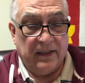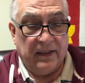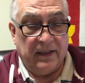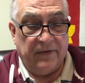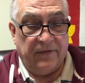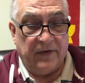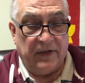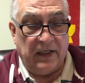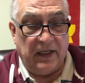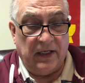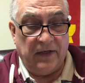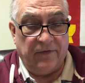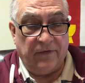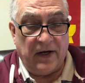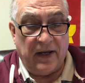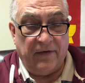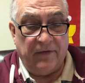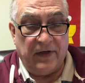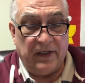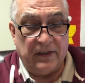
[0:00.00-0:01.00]
If a need
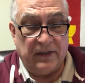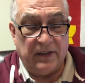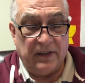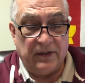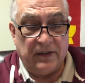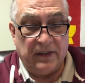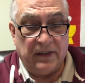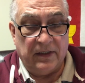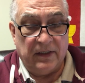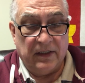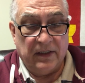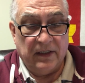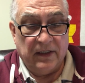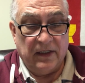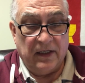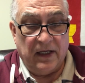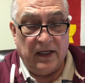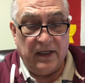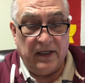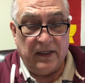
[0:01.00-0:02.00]
for evidence is an
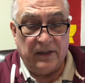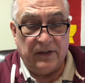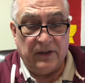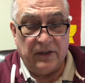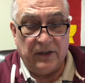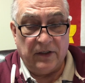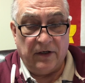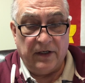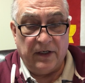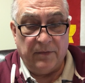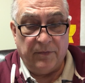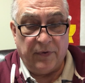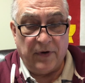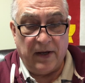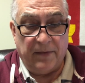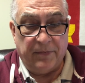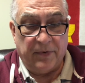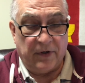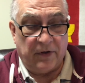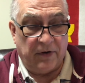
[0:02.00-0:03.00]
unnecessary and
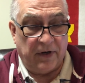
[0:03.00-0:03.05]
improper